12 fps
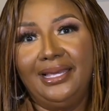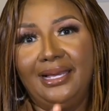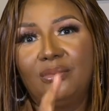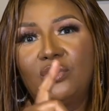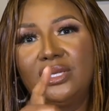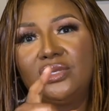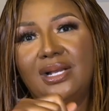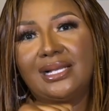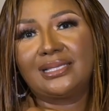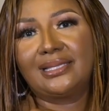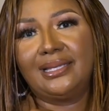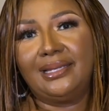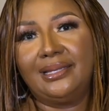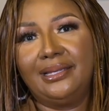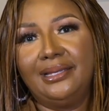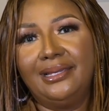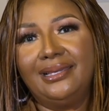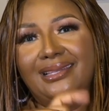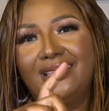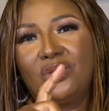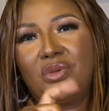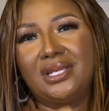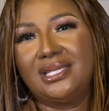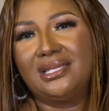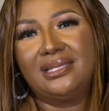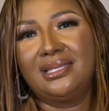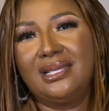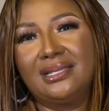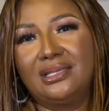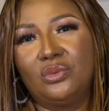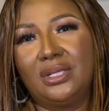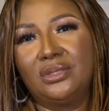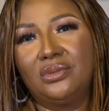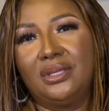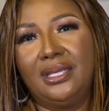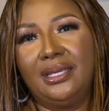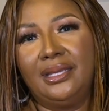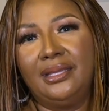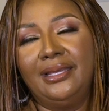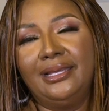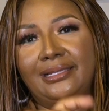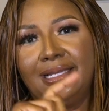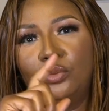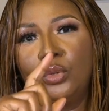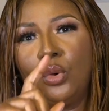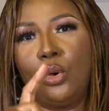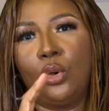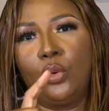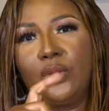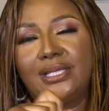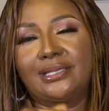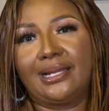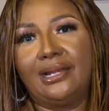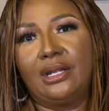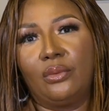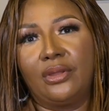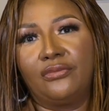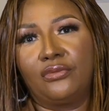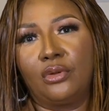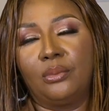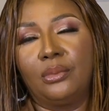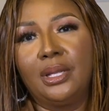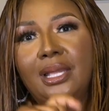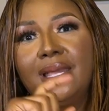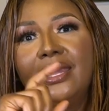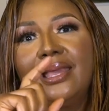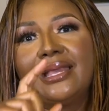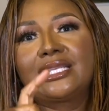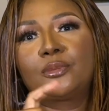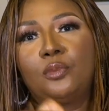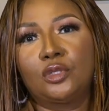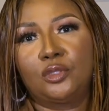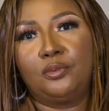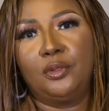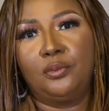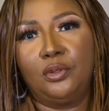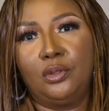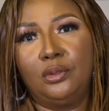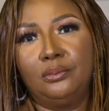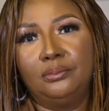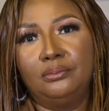I'm going to ask her the question she doesn't want to hear, that we always run away from as sports people.